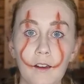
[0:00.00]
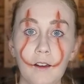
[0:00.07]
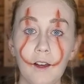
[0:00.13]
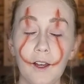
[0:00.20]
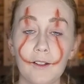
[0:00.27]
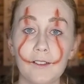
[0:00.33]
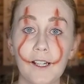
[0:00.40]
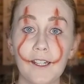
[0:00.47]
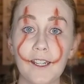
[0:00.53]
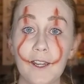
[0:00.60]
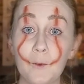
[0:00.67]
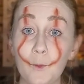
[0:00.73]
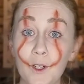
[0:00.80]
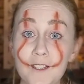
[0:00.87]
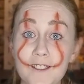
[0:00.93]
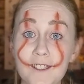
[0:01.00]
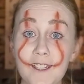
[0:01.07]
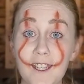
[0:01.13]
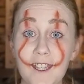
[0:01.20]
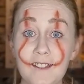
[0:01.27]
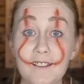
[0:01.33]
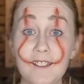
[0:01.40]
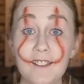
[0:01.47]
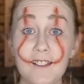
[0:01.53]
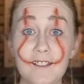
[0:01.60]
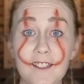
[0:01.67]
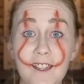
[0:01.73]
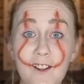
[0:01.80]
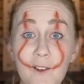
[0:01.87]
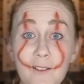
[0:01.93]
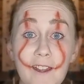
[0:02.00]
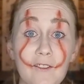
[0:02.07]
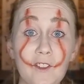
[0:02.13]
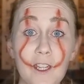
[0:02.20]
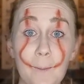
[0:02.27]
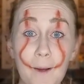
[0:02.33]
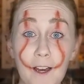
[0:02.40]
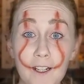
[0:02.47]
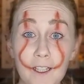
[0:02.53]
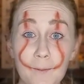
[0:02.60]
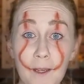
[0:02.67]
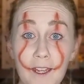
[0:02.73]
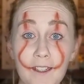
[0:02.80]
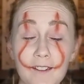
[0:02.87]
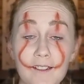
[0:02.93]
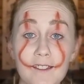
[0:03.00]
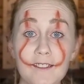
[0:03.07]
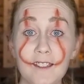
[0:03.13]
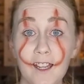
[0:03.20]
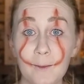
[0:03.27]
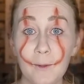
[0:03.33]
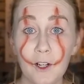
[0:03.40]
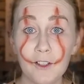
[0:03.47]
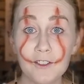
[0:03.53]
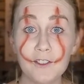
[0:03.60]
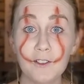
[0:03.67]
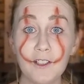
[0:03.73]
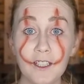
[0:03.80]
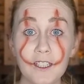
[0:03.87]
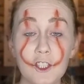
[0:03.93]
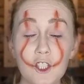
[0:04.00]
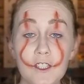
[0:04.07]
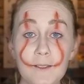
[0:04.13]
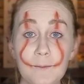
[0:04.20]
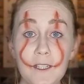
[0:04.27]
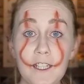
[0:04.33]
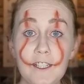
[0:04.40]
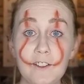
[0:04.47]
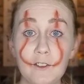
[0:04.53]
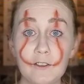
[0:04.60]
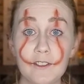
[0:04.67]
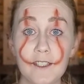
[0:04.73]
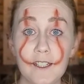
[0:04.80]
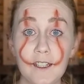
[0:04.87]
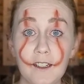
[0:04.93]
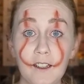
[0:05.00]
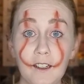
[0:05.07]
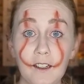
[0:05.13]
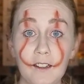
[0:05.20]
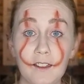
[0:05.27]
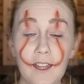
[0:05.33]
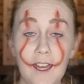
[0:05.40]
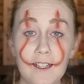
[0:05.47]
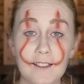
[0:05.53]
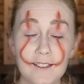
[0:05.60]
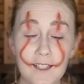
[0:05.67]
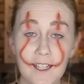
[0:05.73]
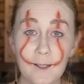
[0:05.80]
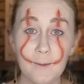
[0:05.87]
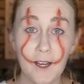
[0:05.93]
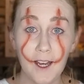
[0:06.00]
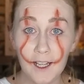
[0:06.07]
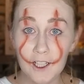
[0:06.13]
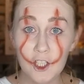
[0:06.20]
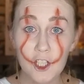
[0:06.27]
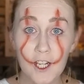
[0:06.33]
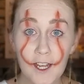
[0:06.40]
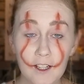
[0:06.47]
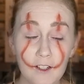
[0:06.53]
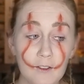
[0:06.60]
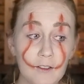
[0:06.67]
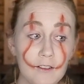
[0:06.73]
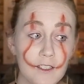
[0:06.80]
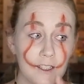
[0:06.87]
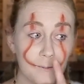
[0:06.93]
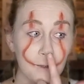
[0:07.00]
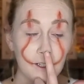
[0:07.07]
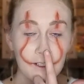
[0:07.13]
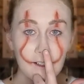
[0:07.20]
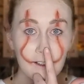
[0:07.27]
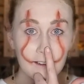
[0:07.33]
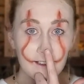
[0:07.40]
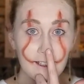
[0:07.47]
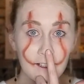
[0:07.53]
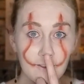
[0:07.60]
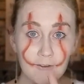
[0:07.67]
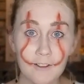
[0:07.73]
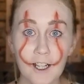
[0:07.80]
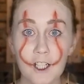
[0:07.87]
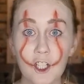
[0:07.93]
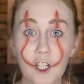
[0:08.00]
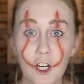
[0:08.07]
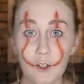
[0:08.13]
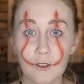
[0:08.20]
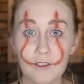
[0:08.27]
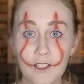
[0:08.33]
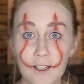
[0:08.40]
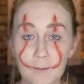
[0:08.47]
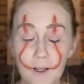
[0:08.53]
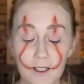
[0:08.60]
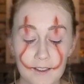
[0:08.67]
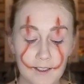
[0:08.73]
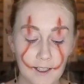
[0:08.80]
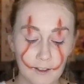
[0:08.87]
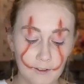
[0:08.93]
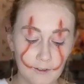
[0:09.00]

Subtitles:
Alright, and once again, since I don't have any body paints, I'm also going to just be using that same eyeshadow to put a little red nose on myself.